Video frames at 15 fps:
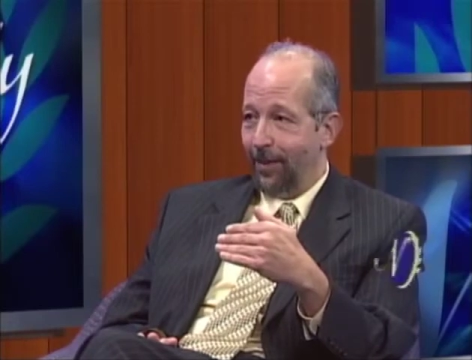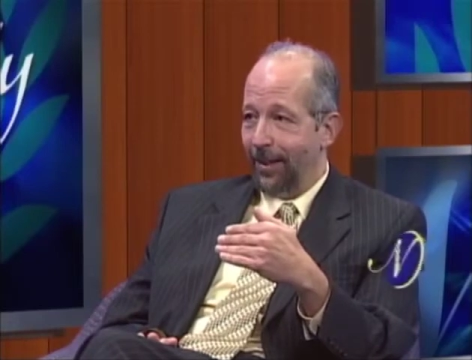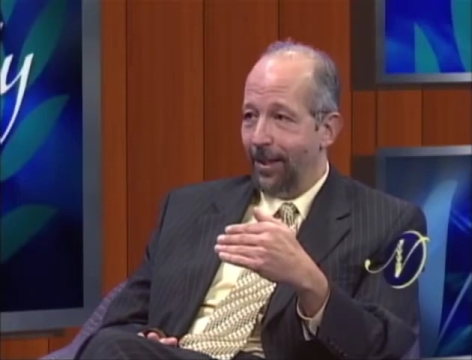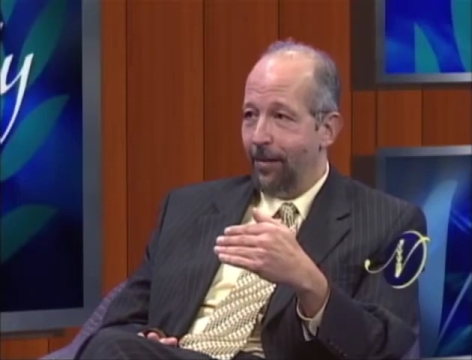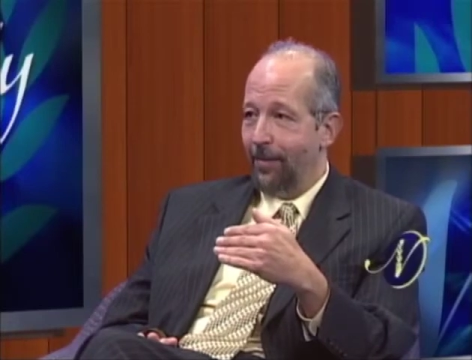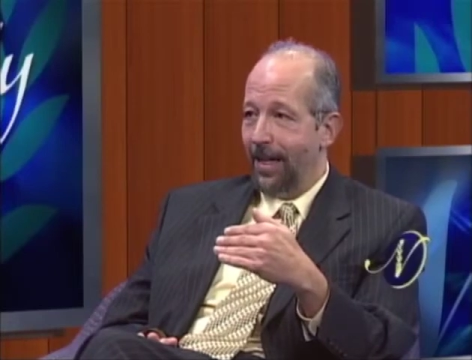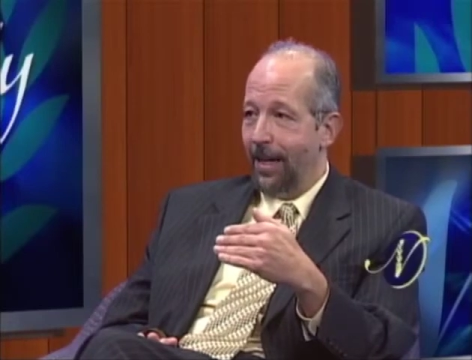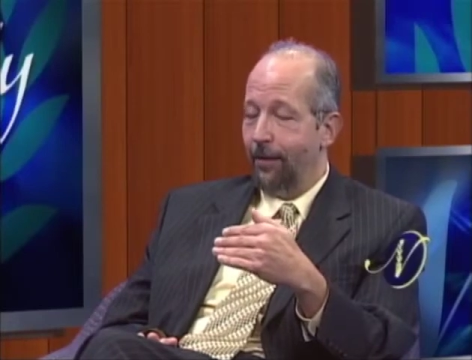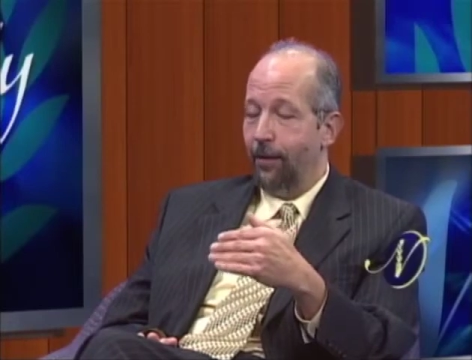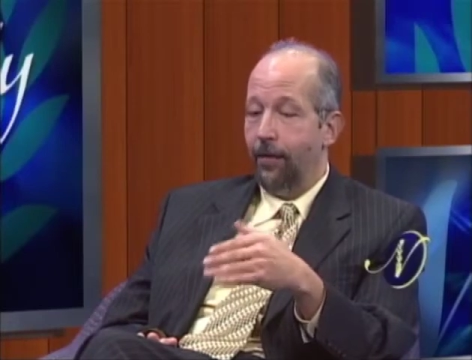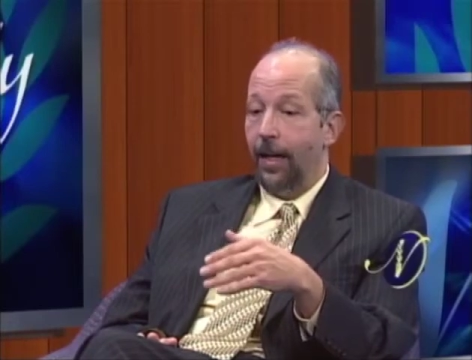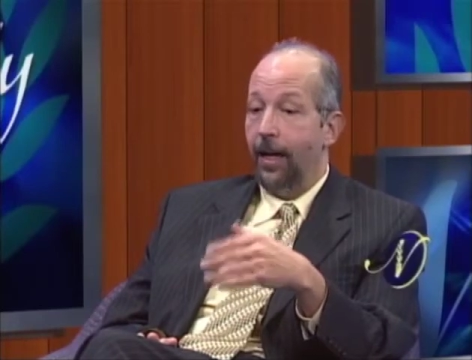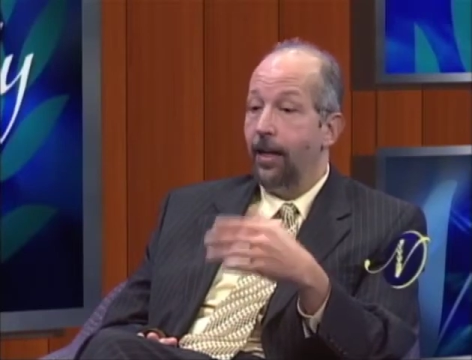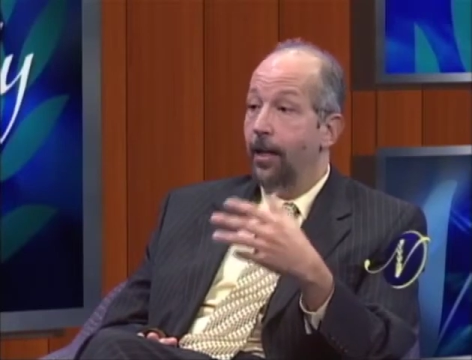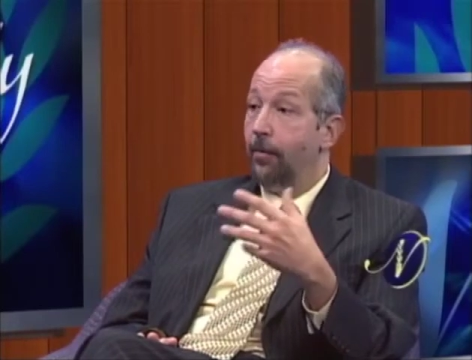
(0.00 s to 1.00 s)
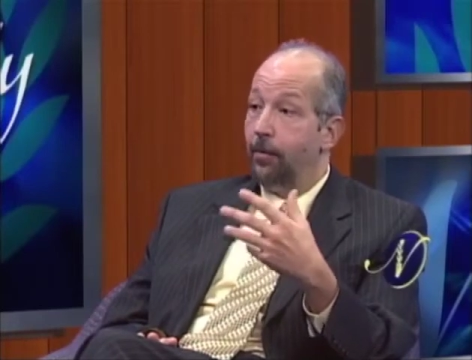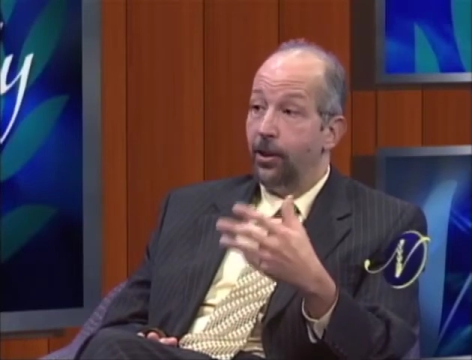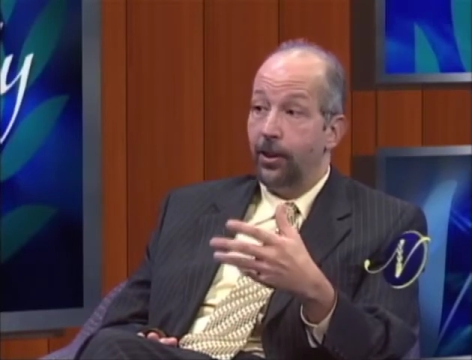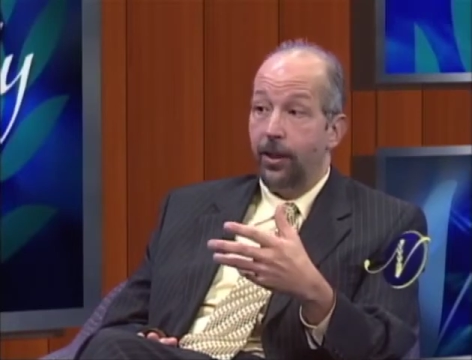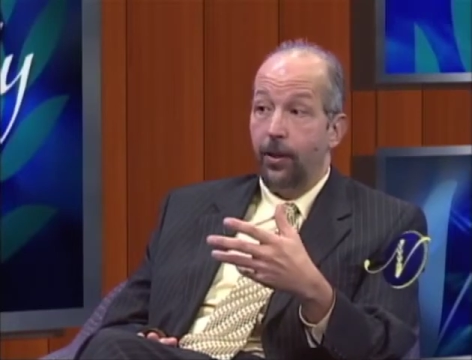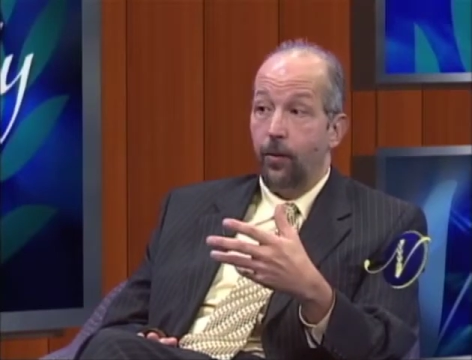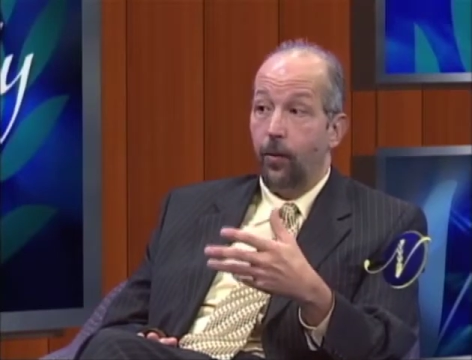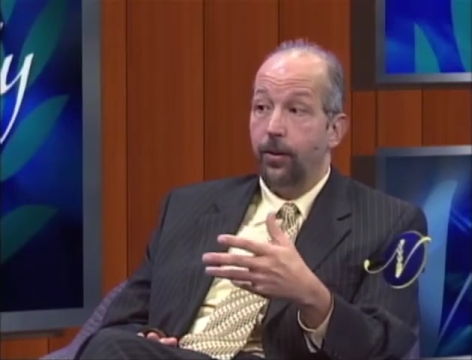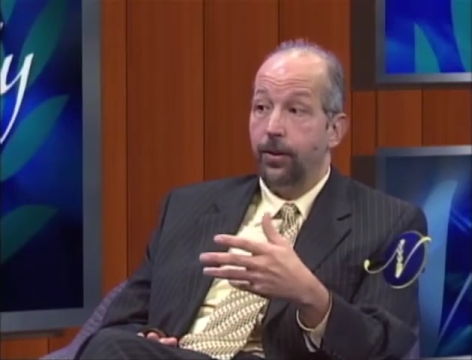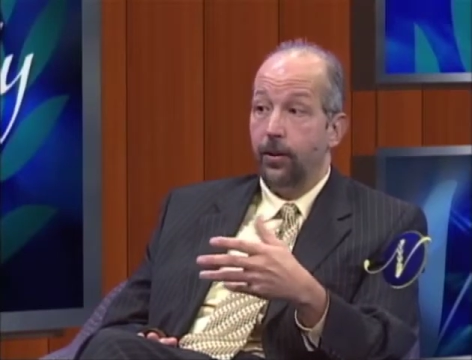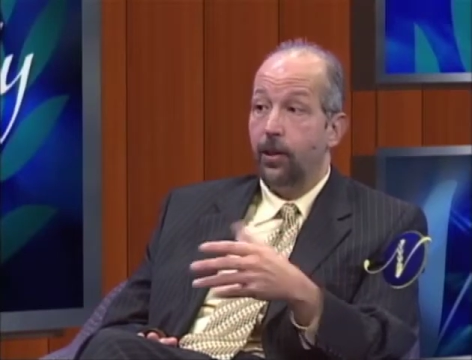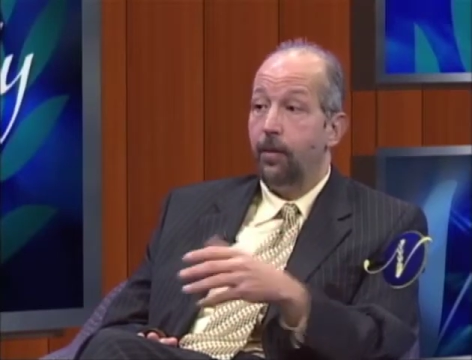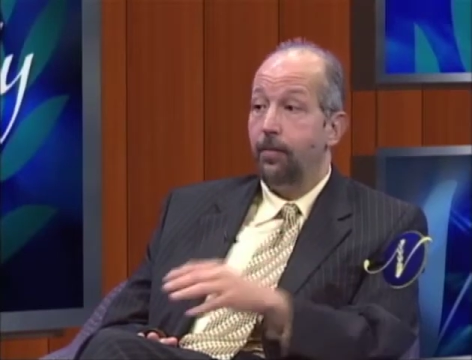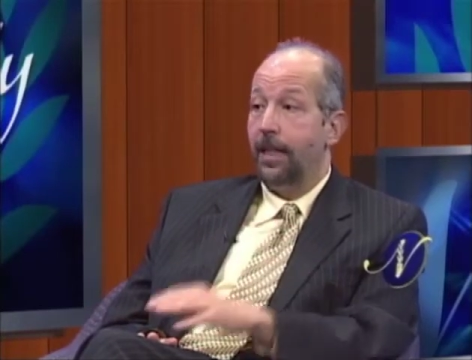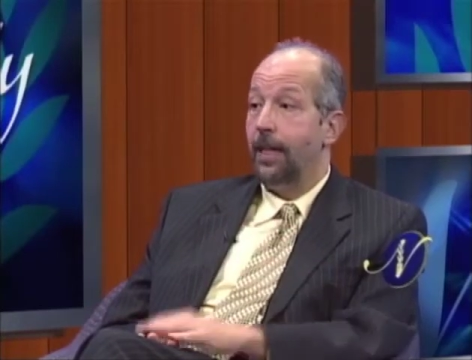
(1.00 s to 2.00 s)
to come down from that. But you can
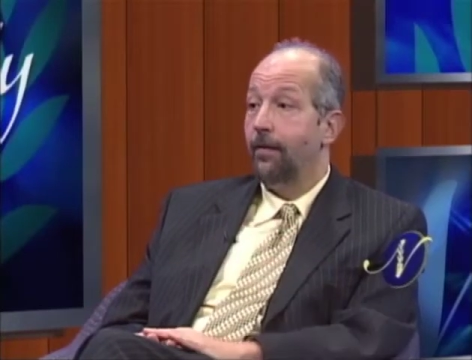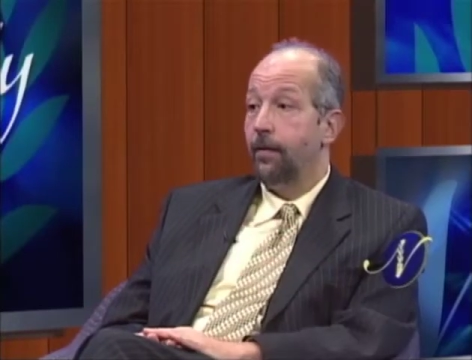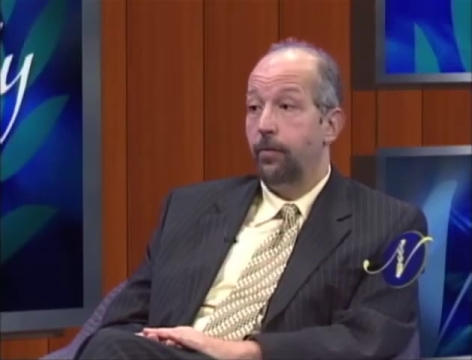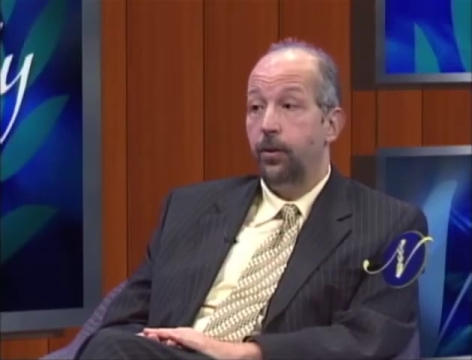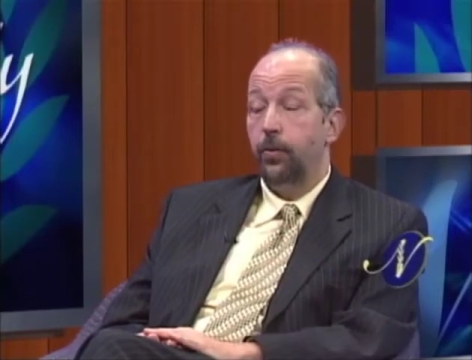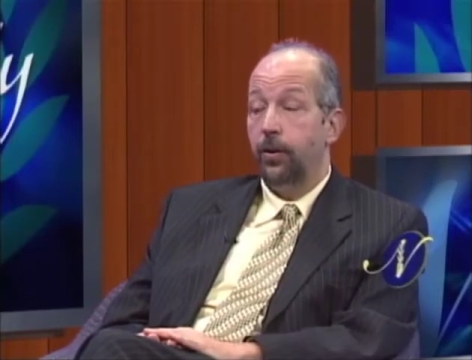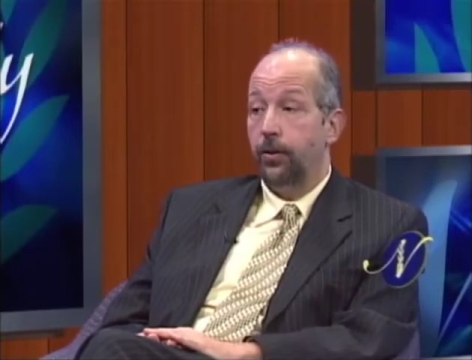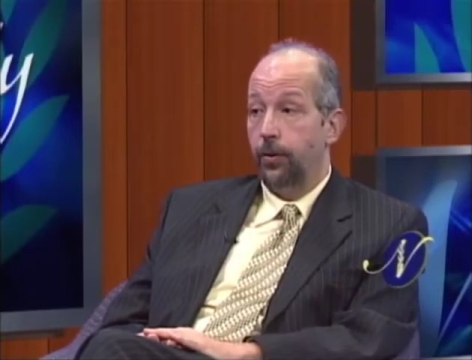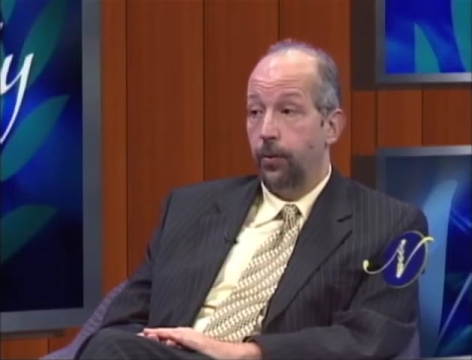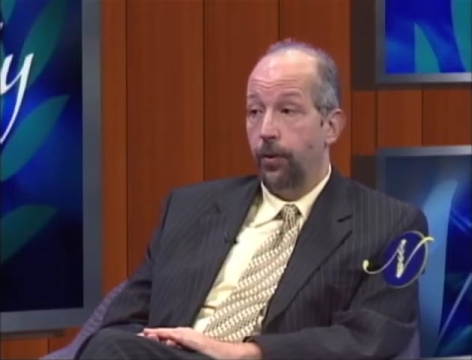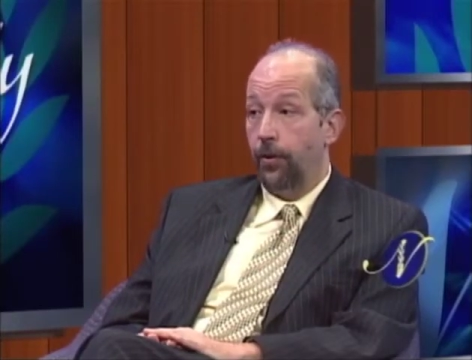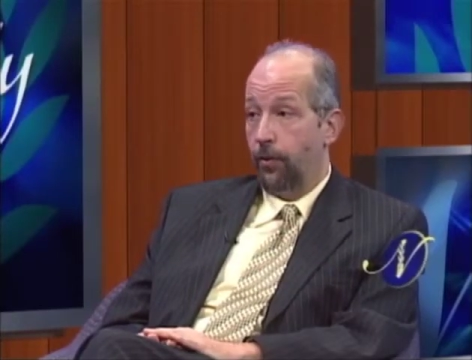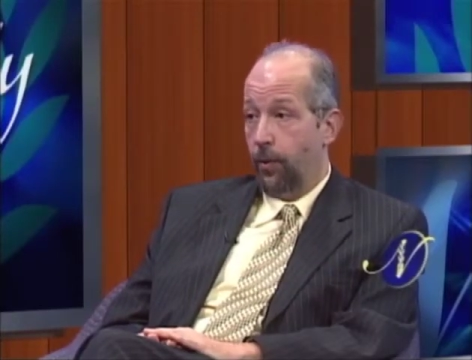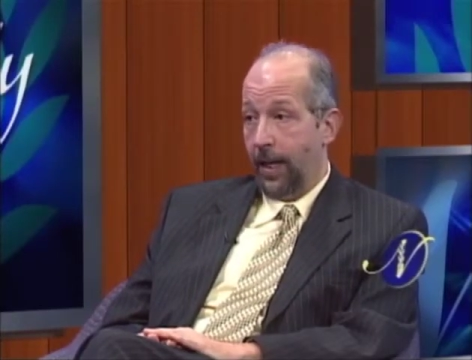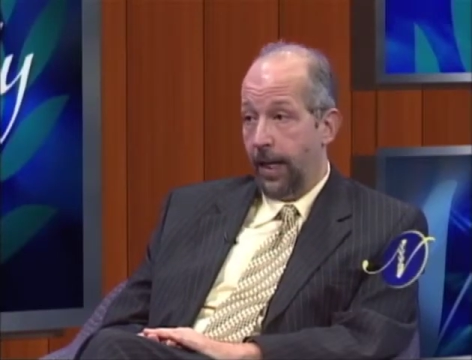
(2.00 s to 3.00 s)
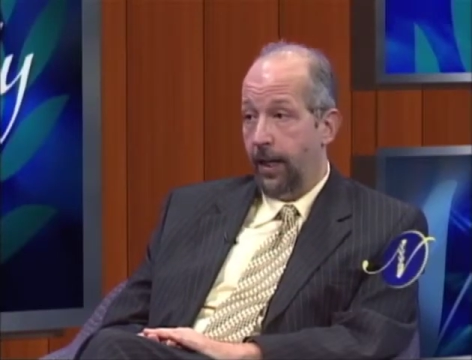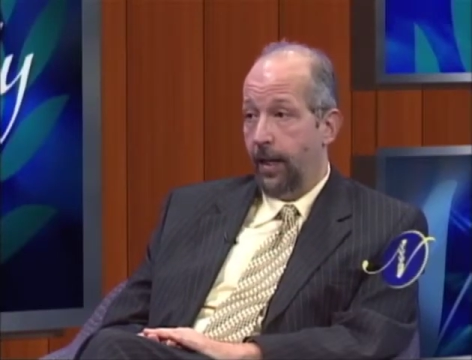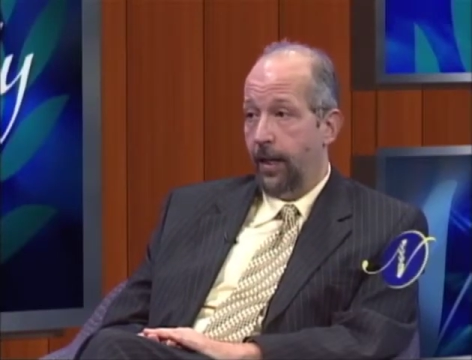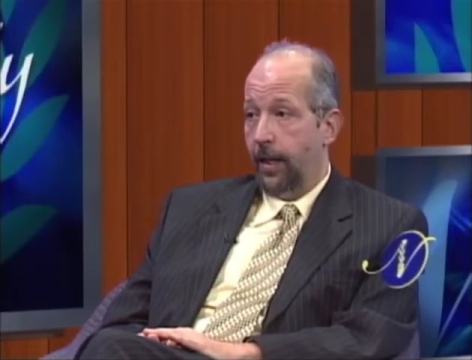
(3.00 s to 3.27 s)
also come down from doing 2 or 3.